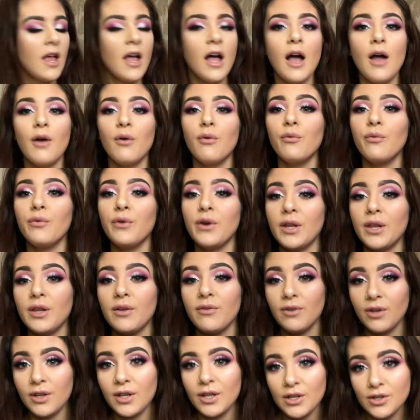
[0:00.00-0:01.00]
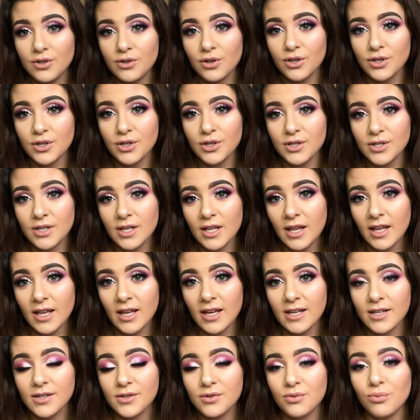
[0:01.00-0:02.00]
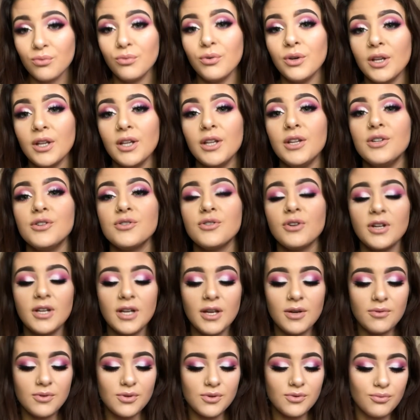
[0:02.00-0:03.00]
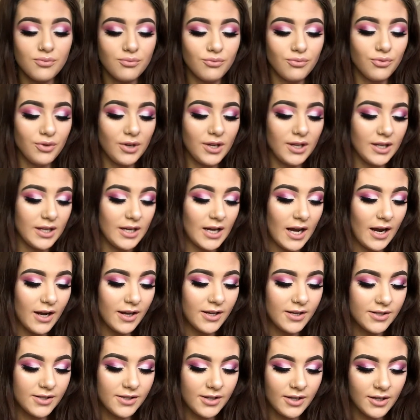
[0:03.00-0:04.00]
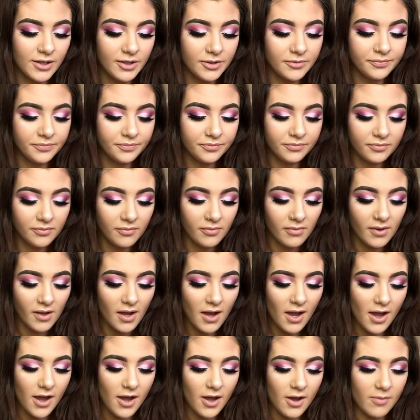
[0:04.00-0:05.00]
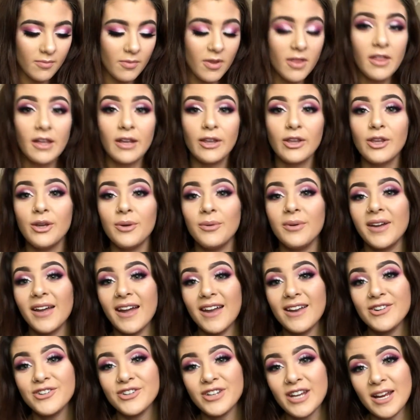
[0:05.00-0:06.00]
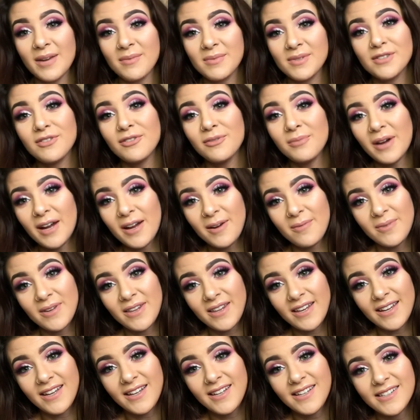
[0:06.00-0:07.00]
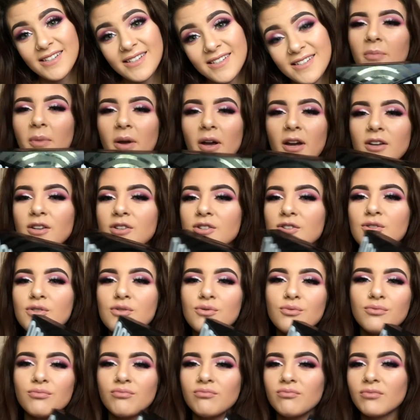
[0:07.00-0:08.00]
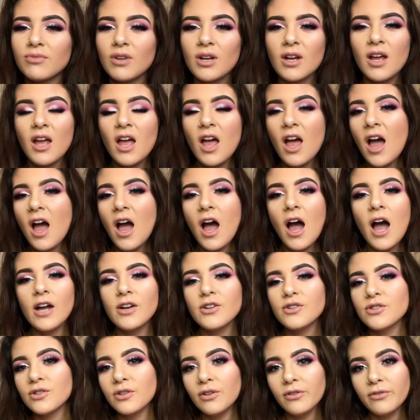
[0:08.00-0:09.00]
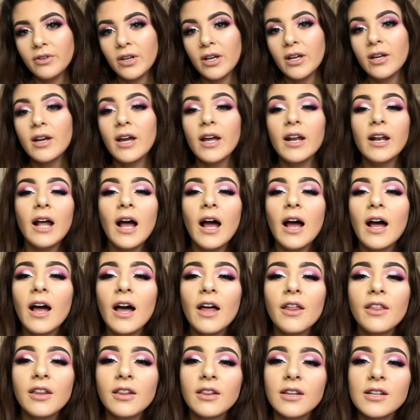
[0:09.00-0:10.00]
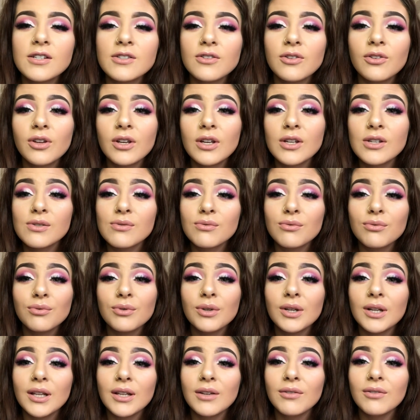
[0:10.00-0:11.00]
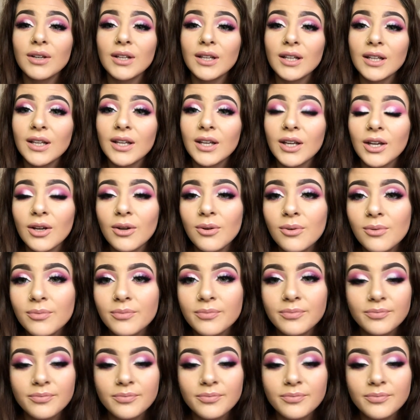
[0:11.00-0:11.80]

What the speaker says: I really enjoyed using this, really enjoyed it. It was really nice. Thank you again, James, for buying me this. Packaging is just, I just love it, and I think this look is really cute.